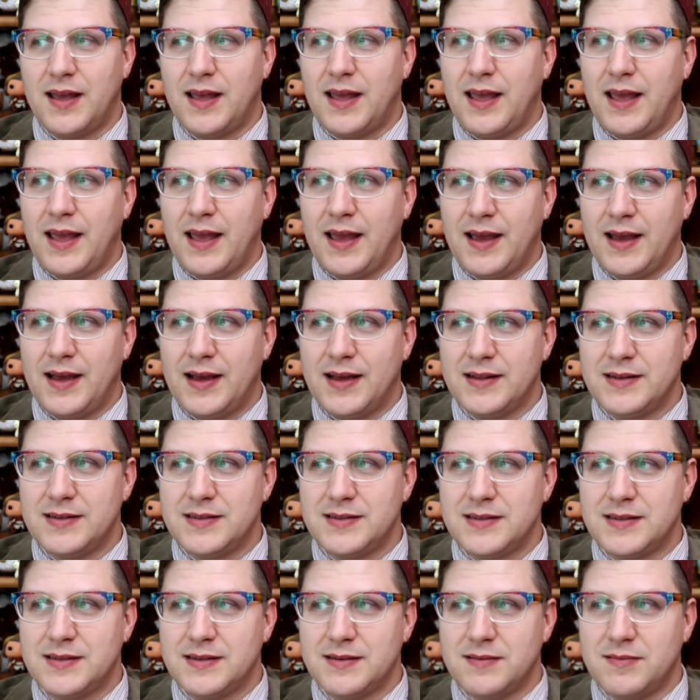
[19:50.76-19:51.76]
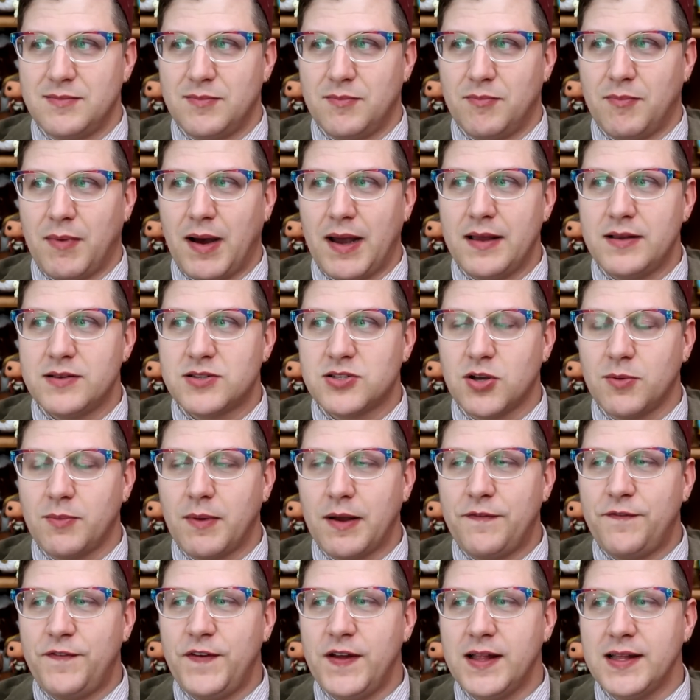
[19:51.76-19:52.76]
And my
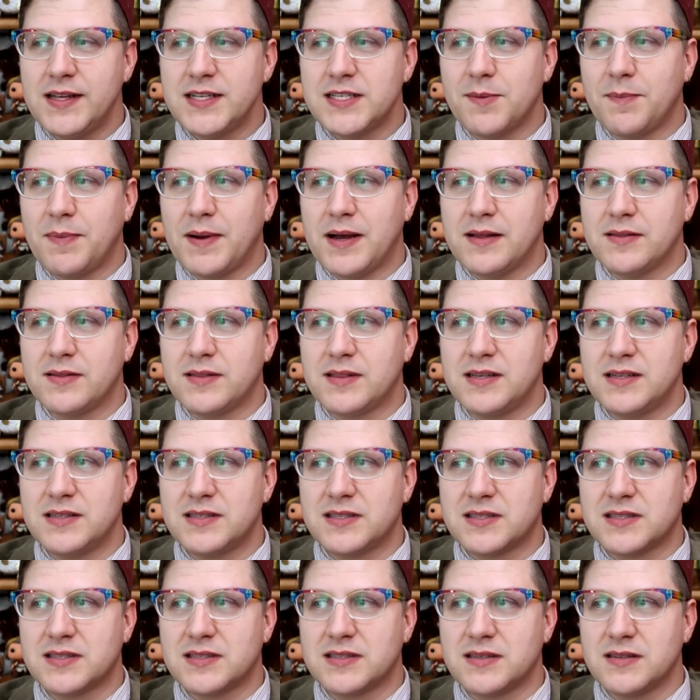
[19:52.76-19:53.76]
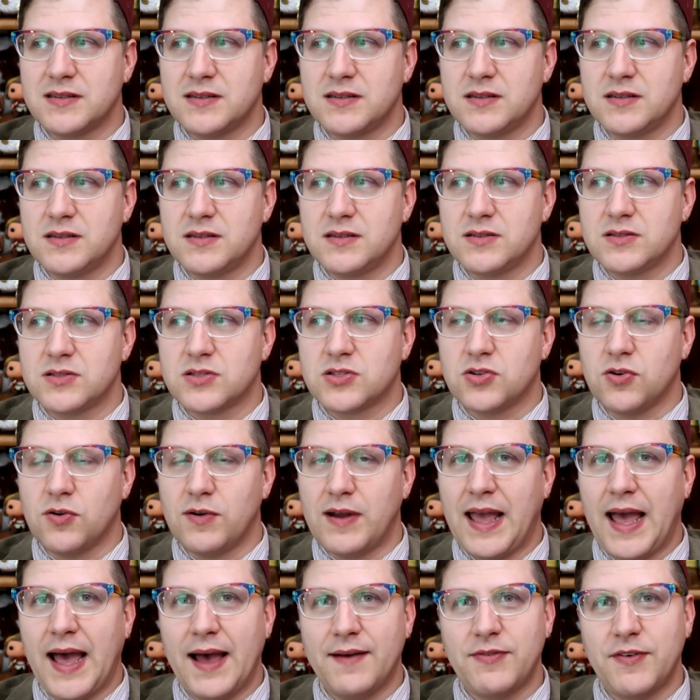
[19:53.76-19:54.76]
feelings about this
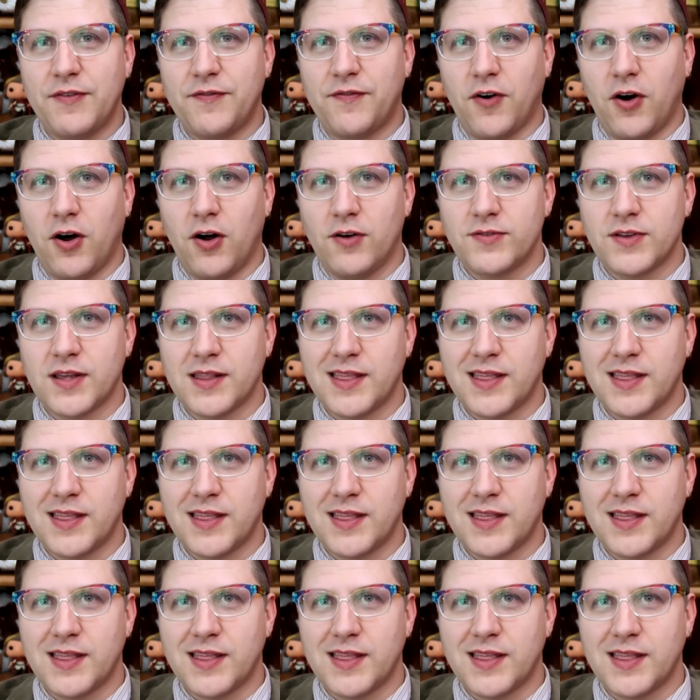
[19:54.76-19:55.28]
story have evolved.